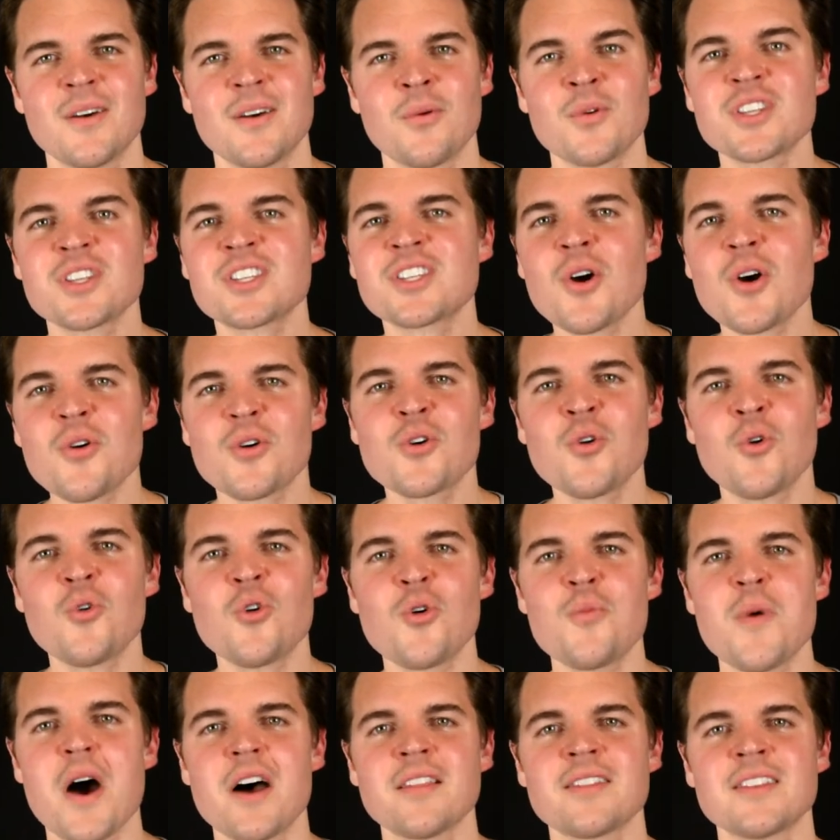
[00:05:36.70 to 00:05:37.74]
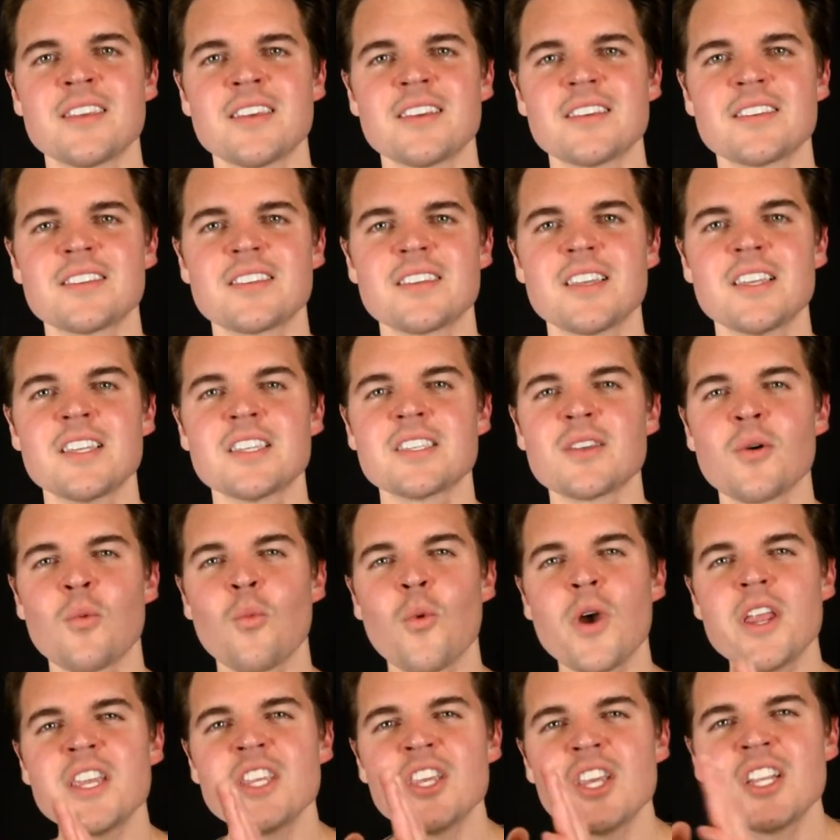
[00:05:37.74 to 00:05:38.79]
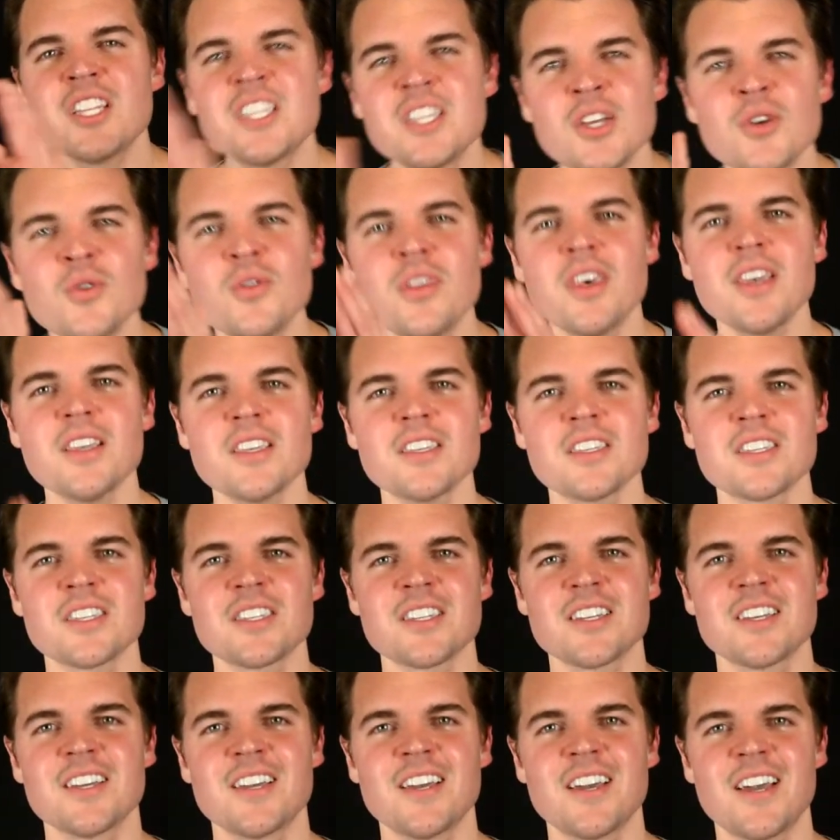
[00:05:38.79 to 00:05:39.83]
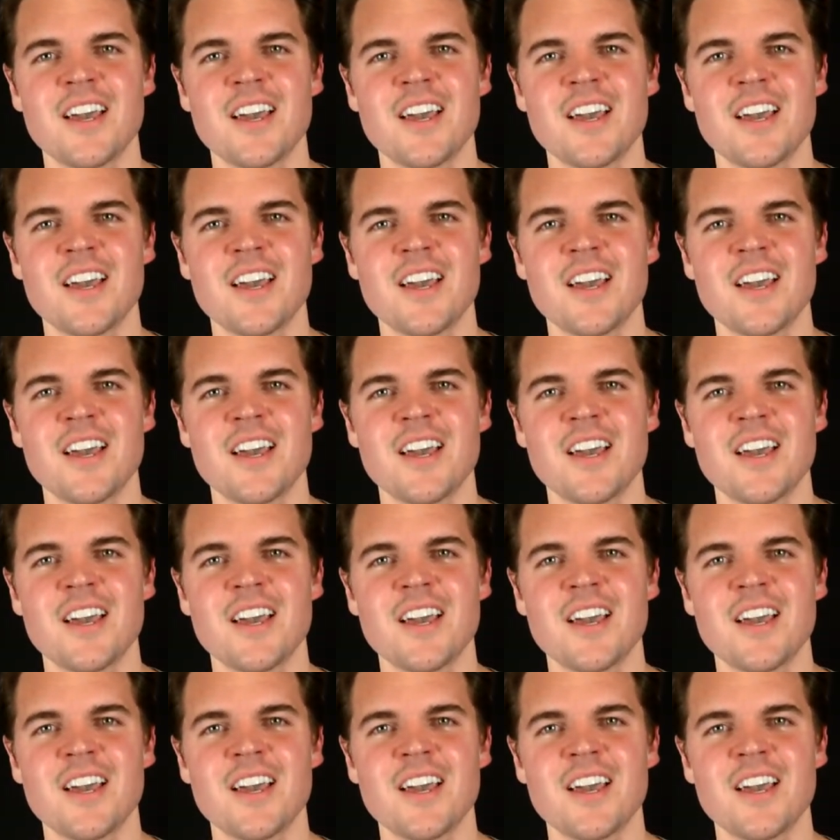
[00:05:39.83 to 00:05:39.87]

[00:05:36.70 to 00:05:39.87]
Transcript: What's so cool about this is when you do this,